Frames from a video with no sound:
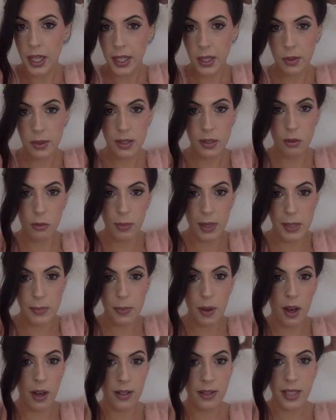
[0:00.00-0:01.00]
Your silk-based
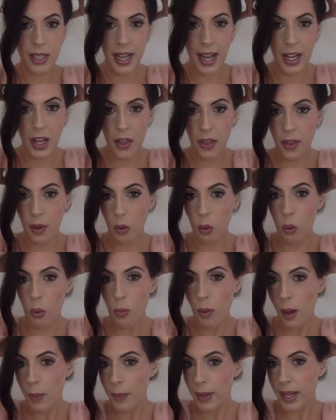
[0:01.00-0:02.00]
parting, anything. All
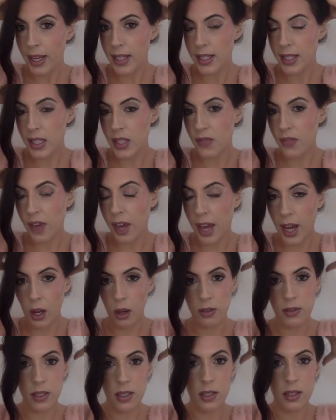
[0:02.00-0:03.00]
my pieces for hair
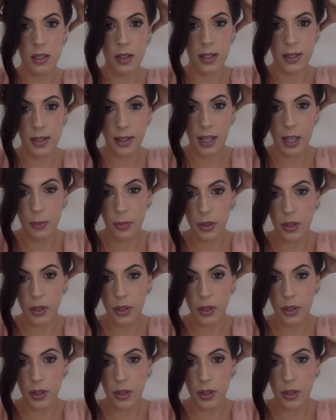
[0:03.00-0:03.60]
loss are designed to clip